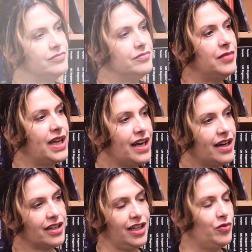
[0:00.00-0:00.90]
My
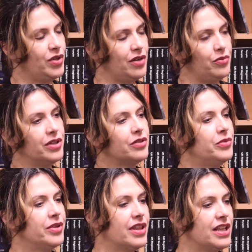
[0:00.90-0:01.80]
archive, where I
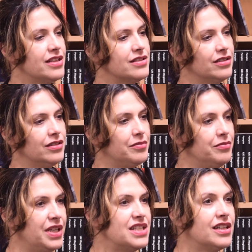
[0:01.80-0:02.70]
work with, is
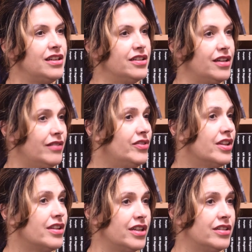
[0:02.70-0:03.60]
basically
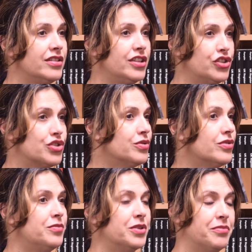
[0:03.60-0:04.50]
everything
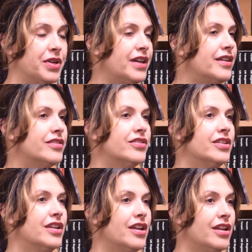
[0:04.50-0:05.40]
issued, prepared
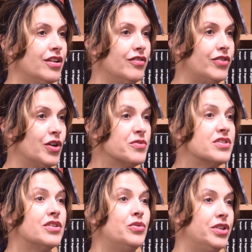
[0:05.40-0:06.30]
from
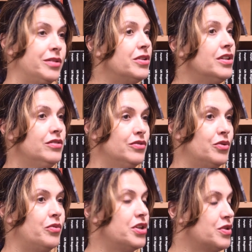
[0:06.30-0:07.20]
Sigurimi,
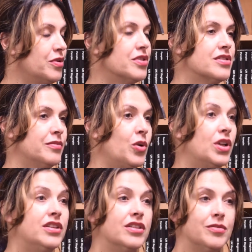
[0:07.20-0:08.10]
which was the
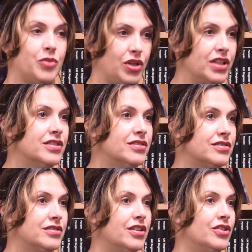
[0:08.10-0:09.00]
political
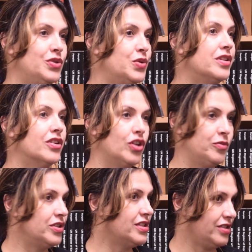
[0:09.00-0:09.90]
police during the
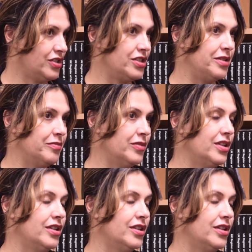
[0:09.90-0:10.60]
communist regime.